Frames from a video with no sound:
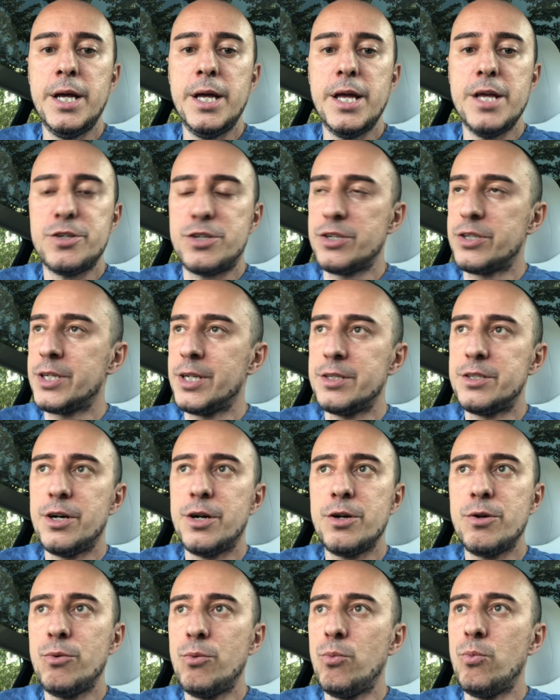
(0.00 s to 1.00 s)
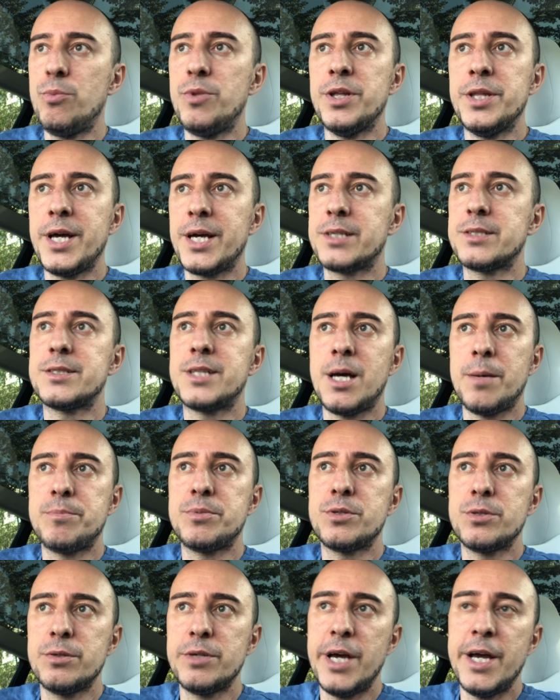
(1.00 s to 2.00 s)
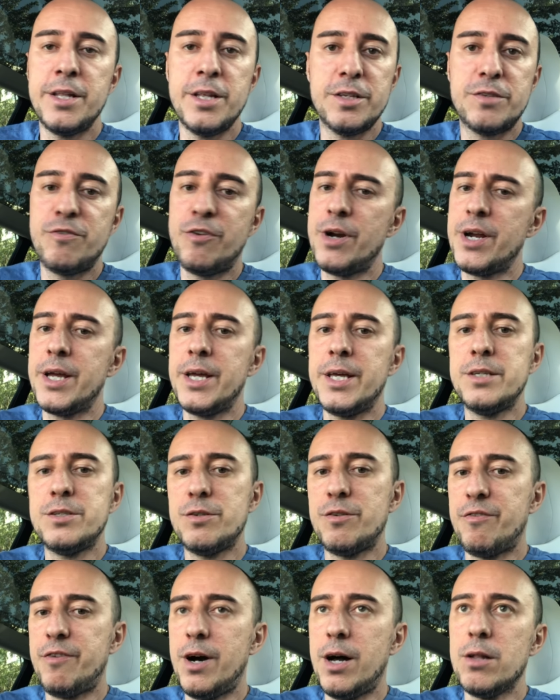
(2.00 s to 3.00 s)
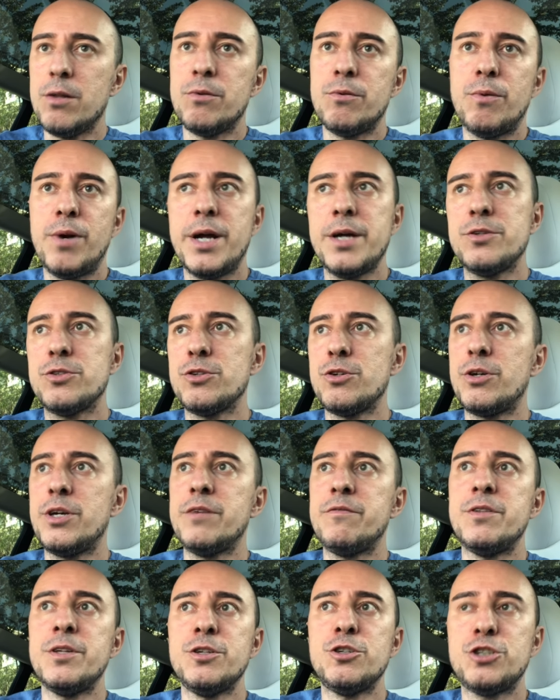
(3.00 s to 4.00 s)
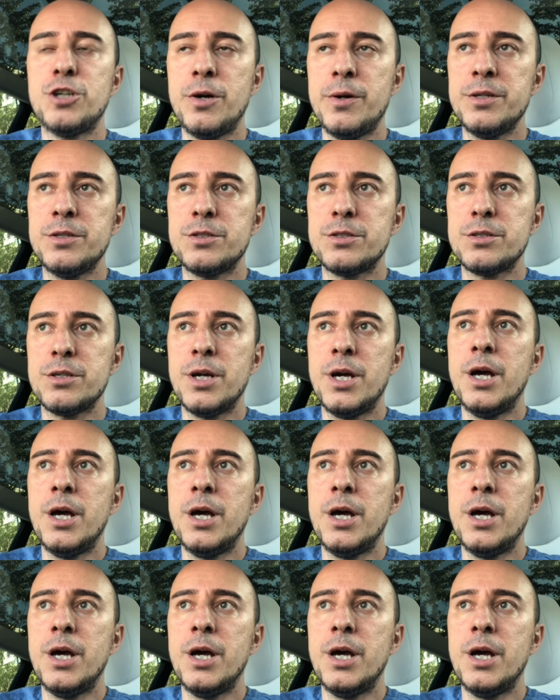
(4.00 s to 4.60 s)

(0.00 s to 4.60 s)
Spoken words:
It's just going to tell you the next steps, and it's very easy to follow, right? So you give the insurance.